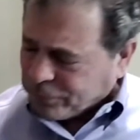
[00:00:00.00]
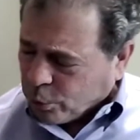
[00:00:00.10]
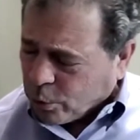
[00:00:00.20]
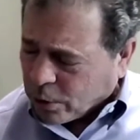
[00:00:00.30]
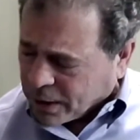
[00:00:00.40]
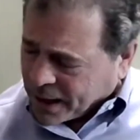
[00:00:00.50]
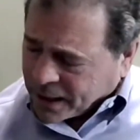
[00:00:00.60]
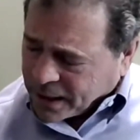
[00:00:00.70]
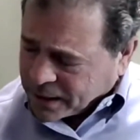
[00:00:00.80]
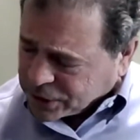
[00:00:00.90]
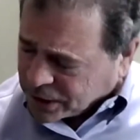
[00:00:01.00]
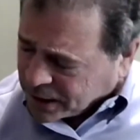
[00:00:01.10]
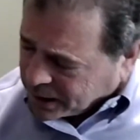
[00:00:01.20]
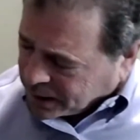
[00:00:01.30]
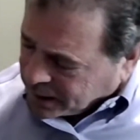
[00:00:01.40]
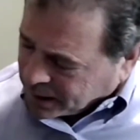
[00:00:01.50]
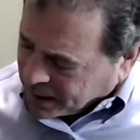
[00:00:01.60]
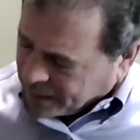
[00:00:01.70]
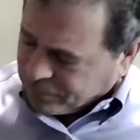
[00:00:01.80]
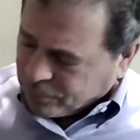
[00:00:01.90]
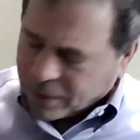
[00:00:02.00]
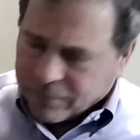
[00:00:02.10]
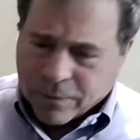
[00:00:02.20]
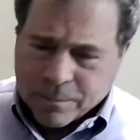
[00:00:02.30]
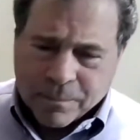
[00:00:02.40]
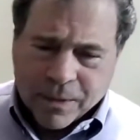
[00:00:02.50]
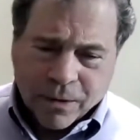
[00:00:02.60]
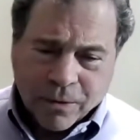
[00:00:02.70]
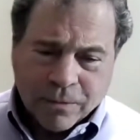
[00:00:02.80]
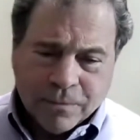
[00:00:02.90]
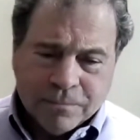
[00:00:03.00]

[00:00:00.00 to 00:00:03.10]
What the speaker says: floor. Actually, I have one of them here.